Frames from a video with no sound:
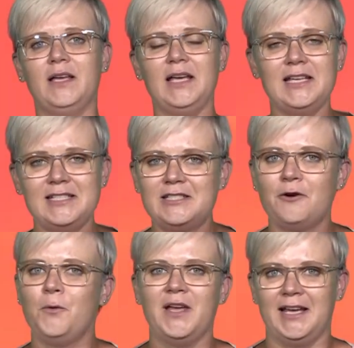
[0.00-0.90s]

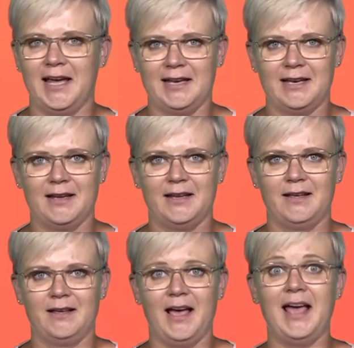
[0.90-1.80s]
Easter weekend.
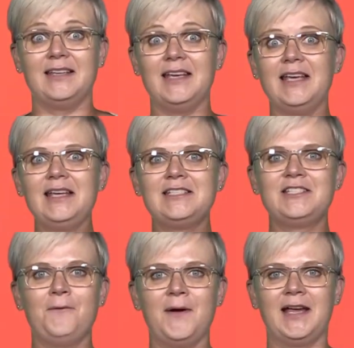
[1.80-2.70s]
And
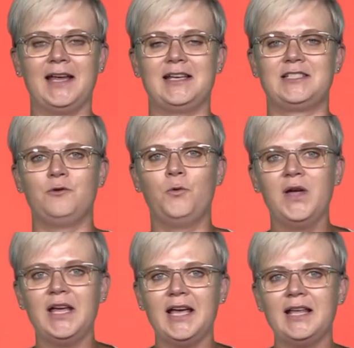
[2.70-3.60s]
Easter weekend is the
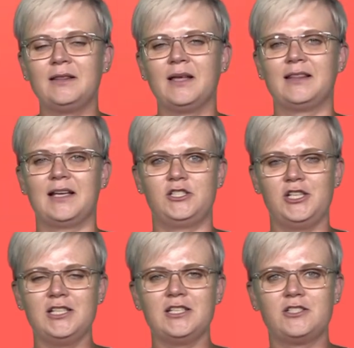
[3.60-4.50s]
weekend that
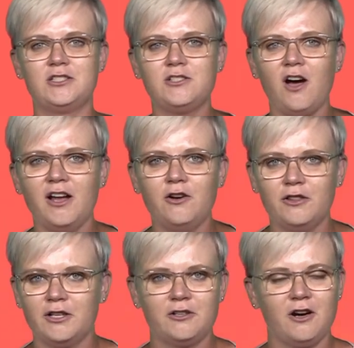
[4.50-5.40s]
Jesus died
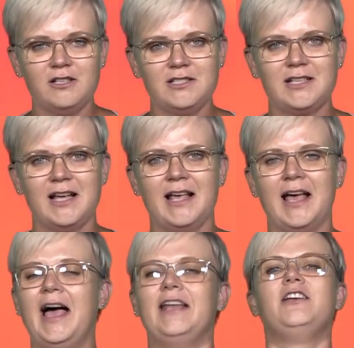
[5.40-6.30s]
on the cross
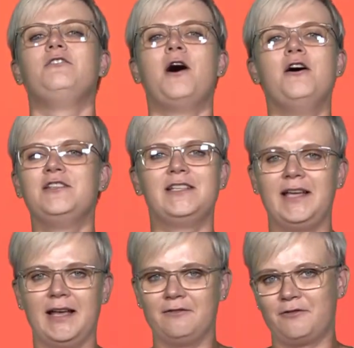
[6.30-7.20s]
and he rose
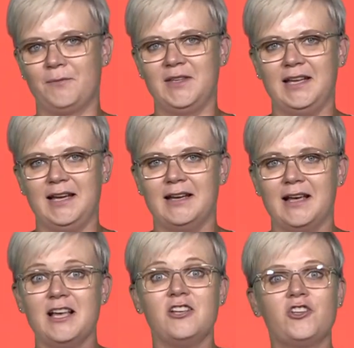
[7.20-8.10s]
again from the dead.
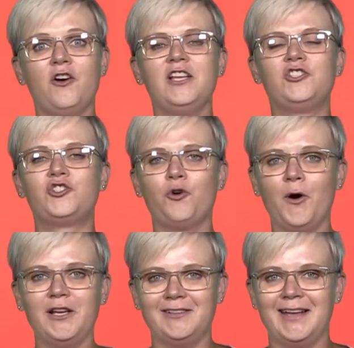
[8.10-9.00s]
So
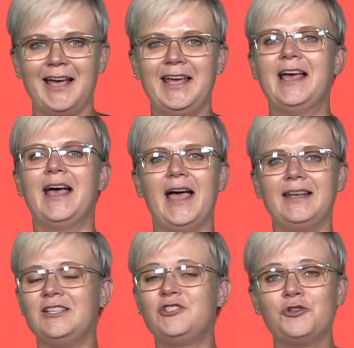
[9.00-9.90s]
enjoy today
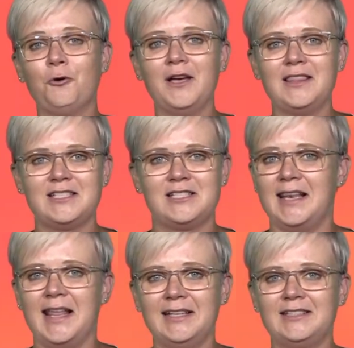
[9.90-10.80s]
and enjoy this
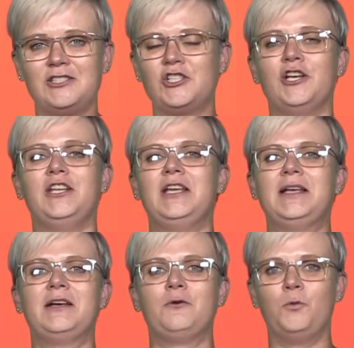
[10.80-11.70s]
Lent
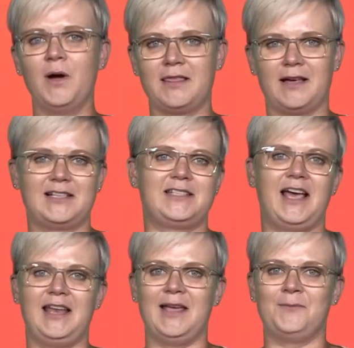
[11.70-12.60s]
journey with us
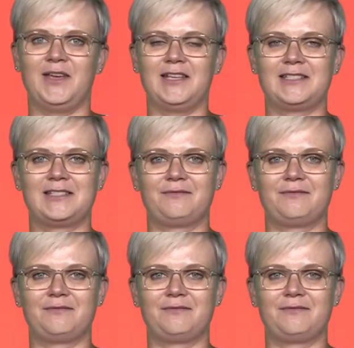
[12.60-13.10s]
at mKidz.